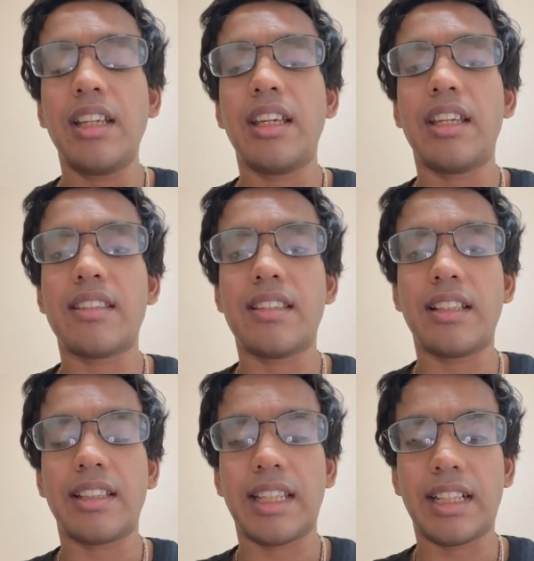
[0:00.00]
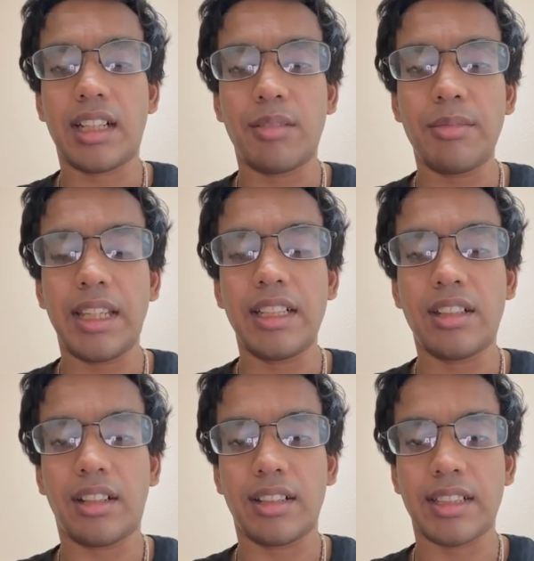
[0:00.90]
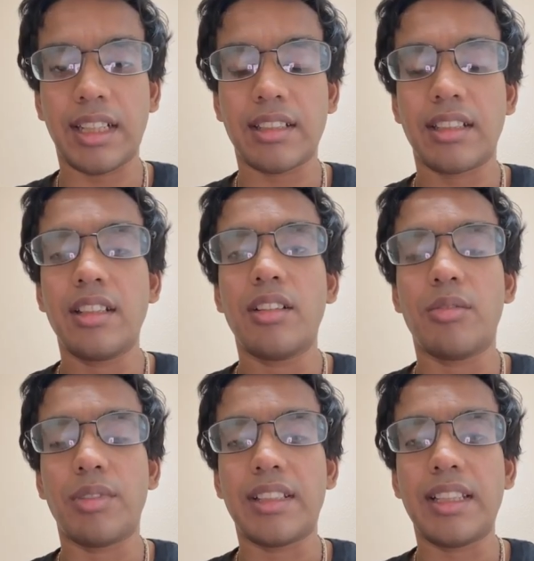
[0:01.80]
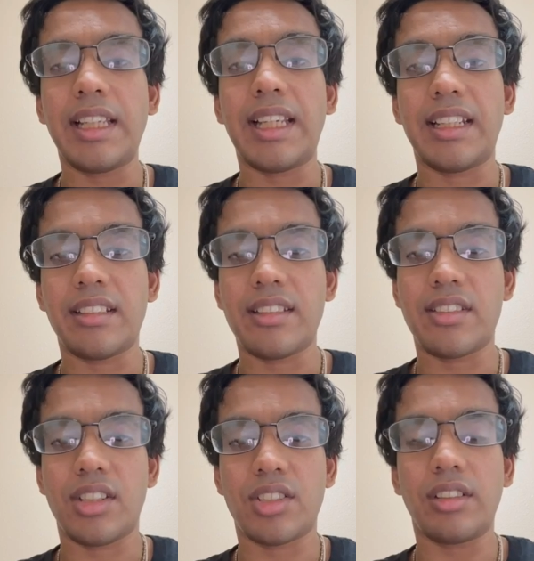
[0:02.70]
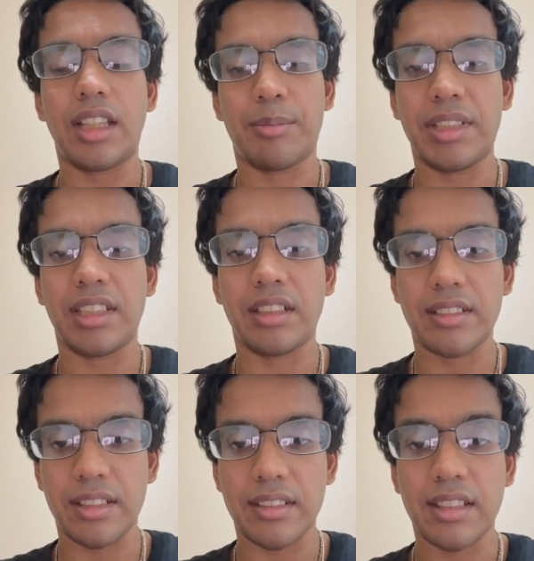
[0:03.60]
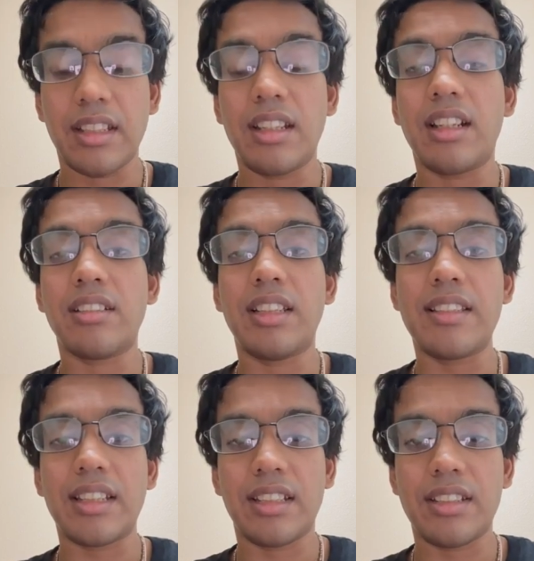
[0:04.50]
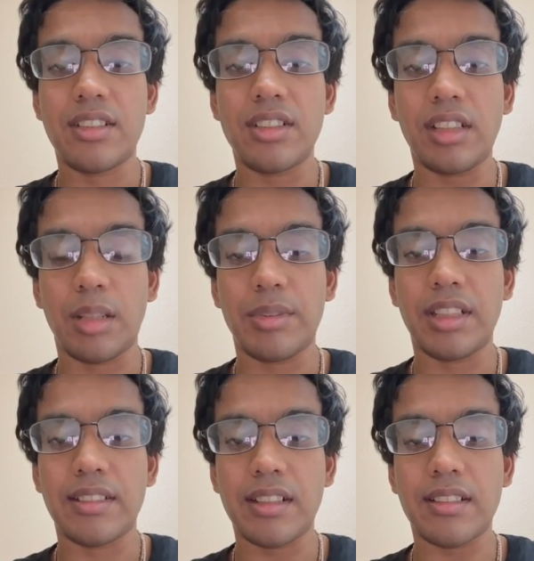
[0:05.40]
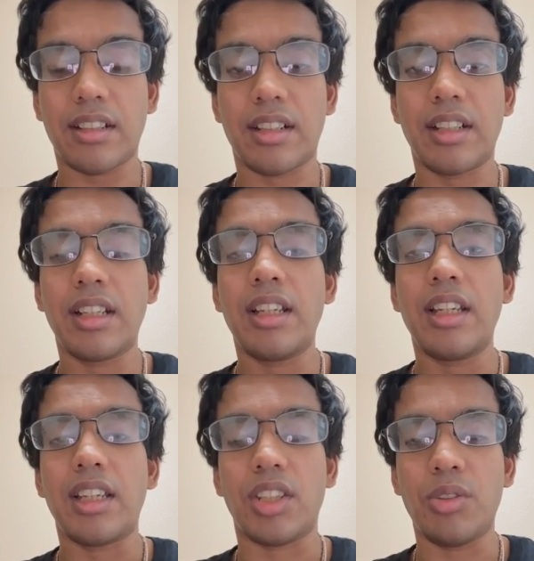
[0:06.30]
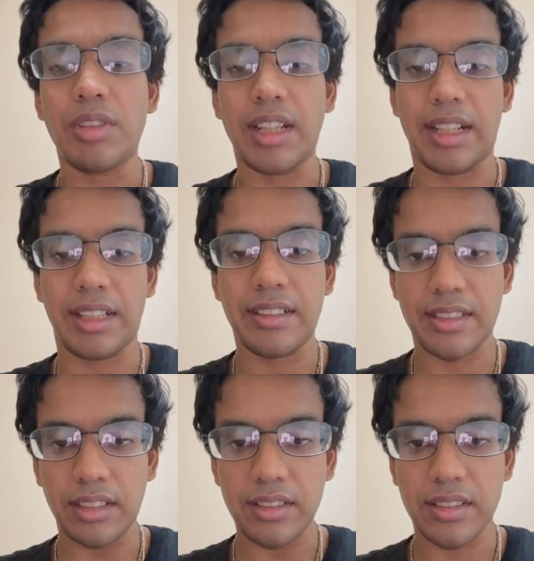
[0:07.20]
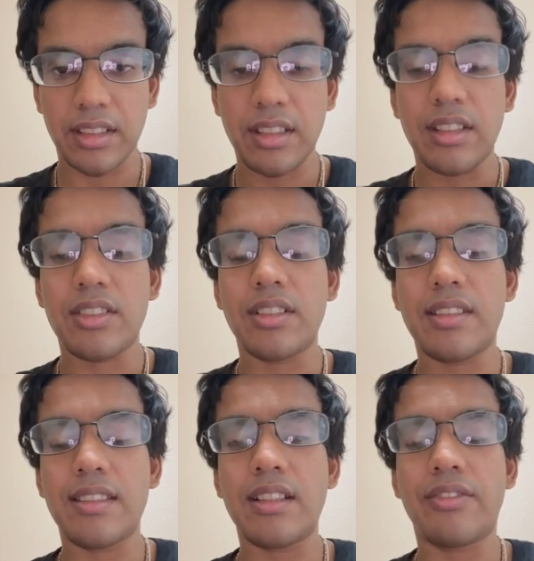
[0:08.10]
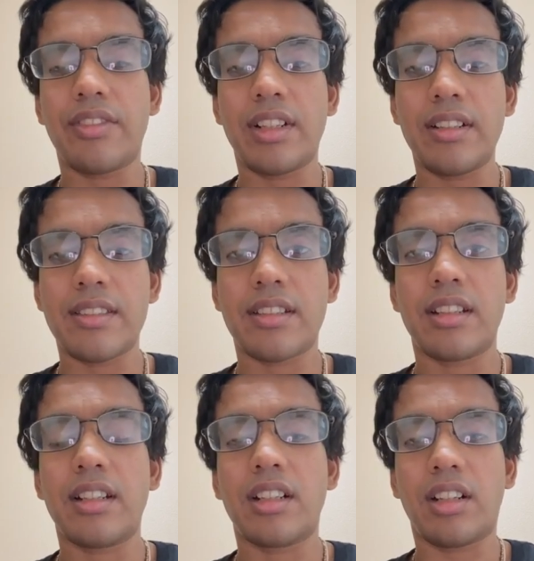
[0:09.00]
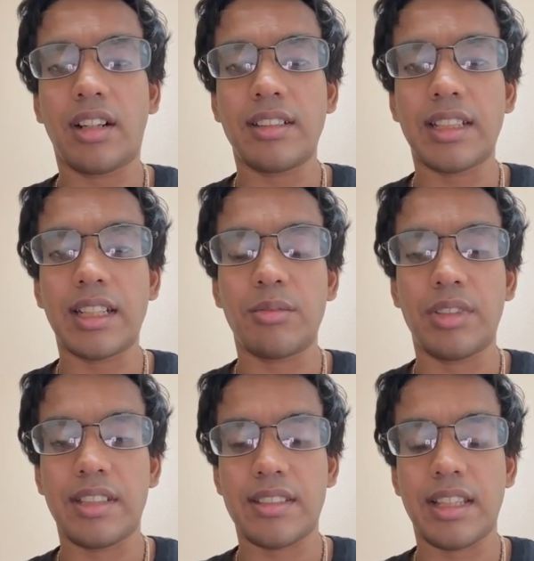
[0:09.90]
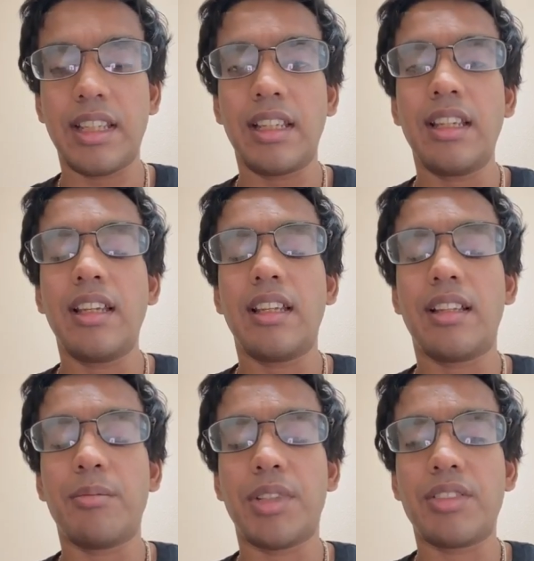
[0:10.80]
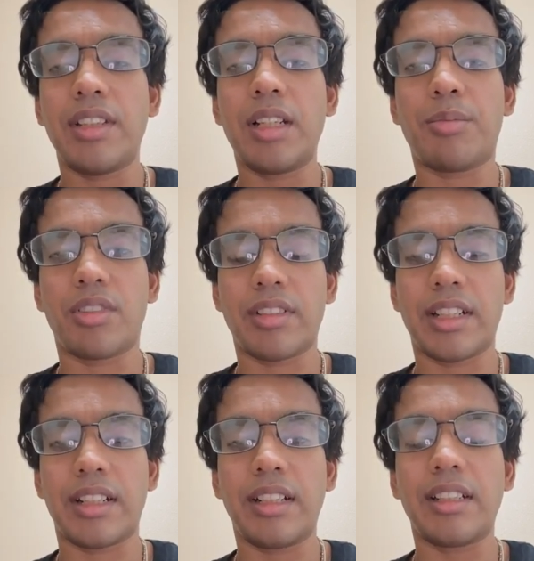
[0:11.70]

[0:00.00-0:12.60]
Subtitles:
is that they come in contact with the interstitial epithelial cells. Now these interstitial epithelial cells are eukaryotic cells. So this is the first contact we see between a prokaryote